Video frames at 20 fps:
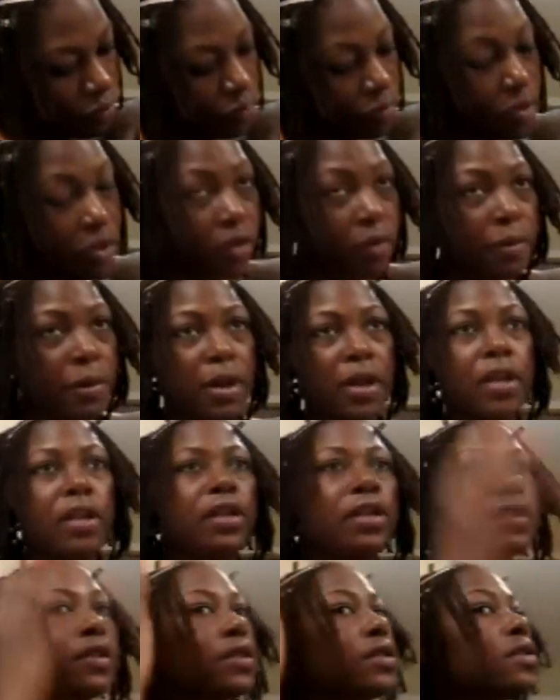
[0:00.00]
just
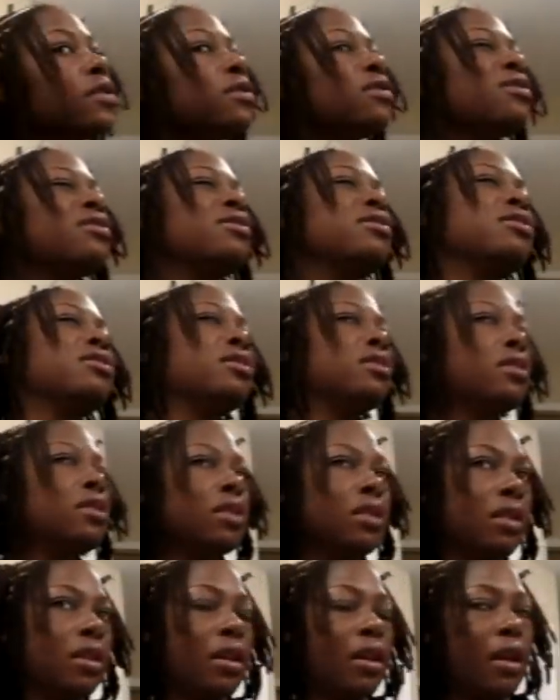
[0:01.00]
because
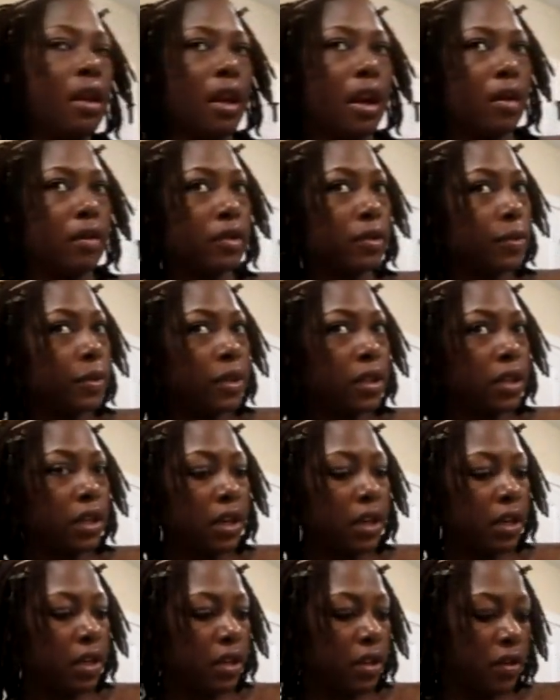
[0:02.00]
I was putting
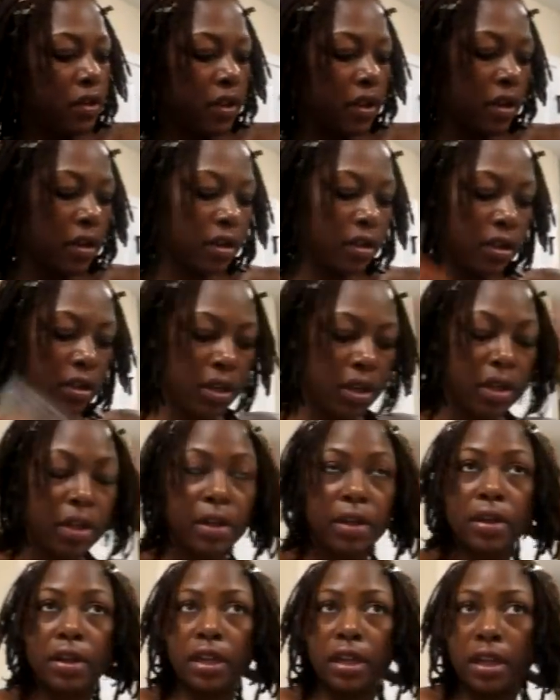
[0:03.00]
that honey gel in
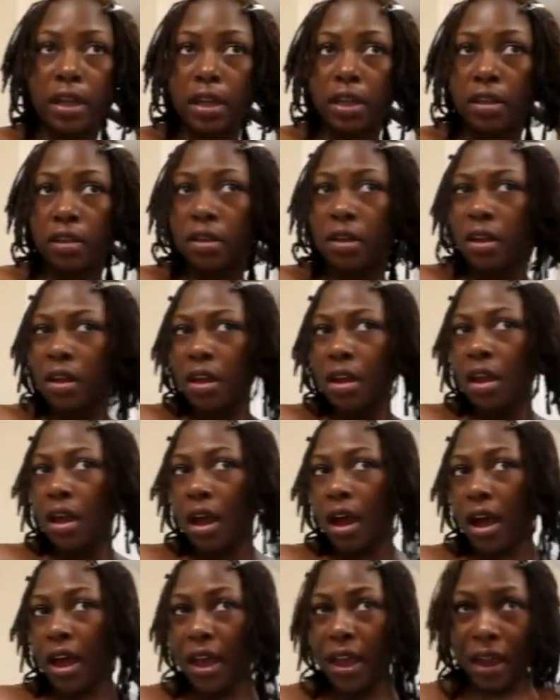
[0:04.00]
there and
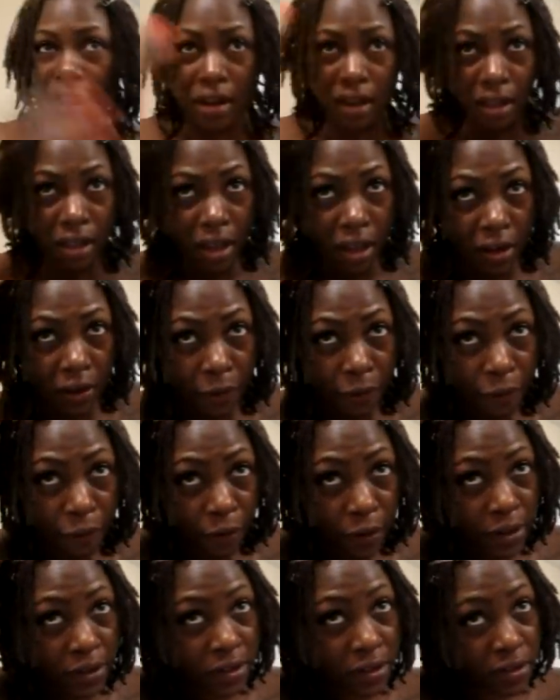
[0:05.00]
I had a lot of
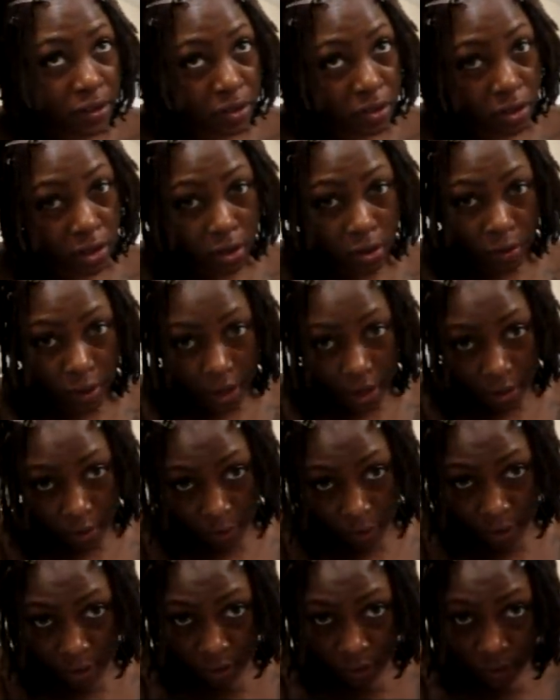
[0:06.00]
frizzies, you know, how
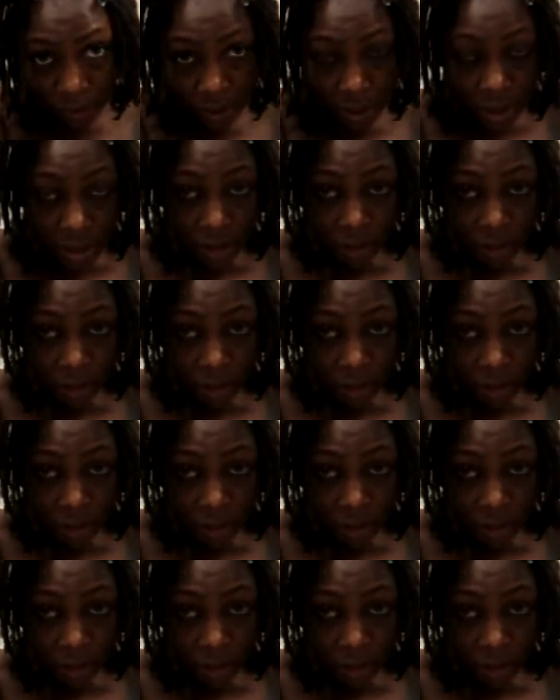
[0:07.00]
when,